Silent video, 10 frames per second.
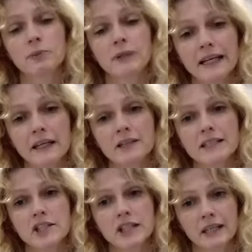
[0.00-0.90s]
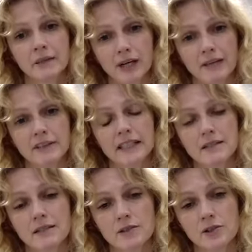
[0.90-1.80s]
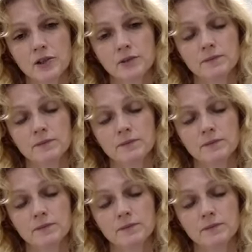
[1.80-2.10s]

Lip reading: planning on teaching any private lessons too?